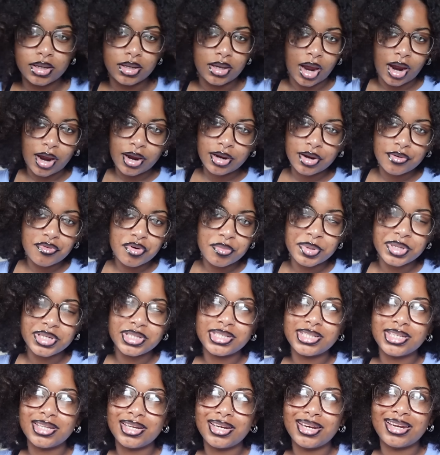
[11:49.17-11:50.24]
Y'all ever be
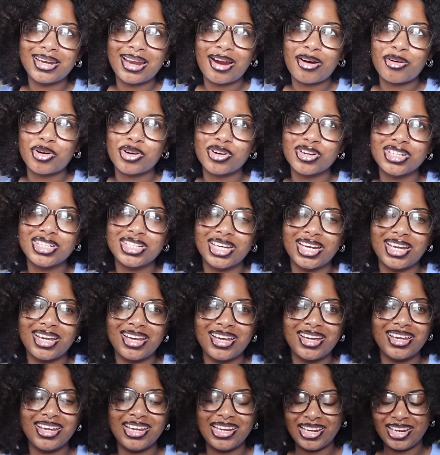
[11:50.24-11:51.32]
sitting down
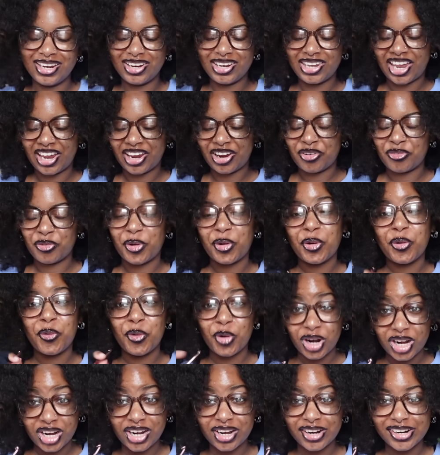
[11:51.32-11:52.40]
crocheting and like
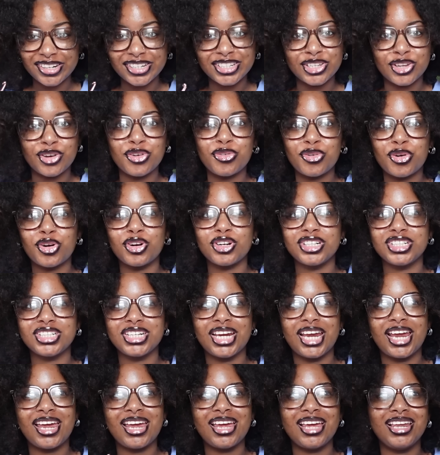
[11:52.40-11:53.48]
recording yourself
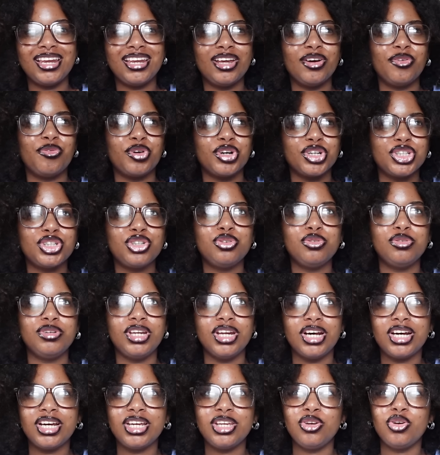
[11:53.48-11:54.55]
crochet, and then once you
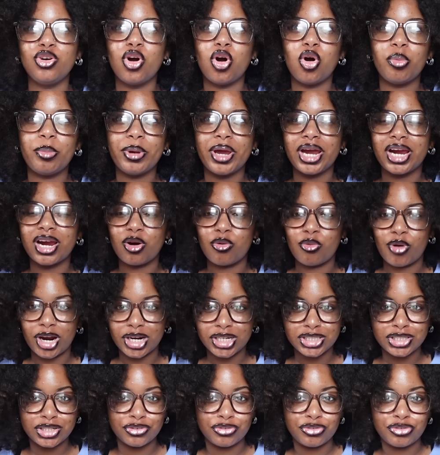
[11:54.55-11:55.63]
done you go back and
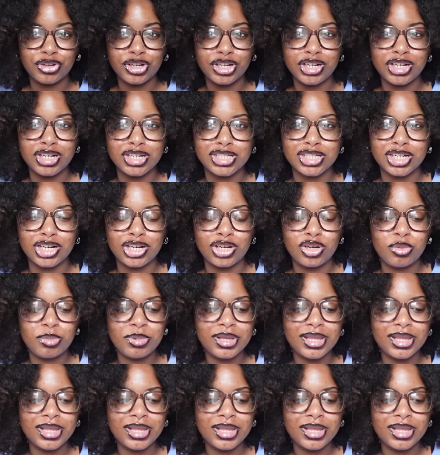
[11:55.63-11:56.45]
watch the footage and you be